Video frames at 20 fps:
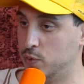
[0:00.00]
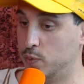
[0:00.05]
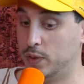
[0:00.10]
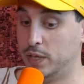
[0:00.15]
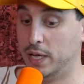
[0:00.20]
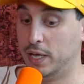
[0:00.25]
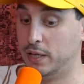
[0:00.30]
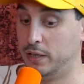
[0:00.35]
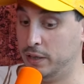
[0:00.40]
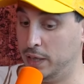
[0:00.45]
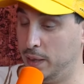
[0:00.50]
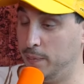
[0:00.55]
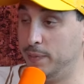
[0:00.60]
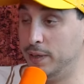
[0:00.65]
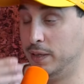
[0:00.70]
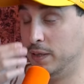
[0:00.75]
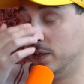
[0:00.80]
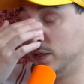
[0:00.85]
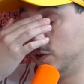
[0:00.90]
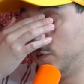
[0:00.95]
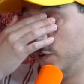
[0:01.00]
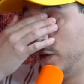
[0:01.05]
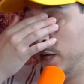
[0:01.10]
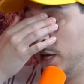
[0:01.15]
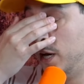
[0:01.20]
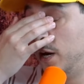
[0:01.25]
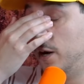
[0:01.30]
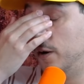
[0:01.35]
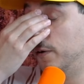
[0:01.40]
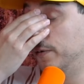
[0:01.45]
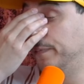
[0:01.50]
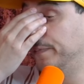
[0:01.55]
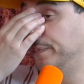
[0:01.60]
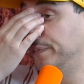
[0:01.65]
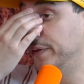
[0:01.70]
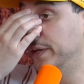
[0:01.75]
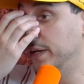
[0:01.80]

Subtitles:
That's what they claimed in this video.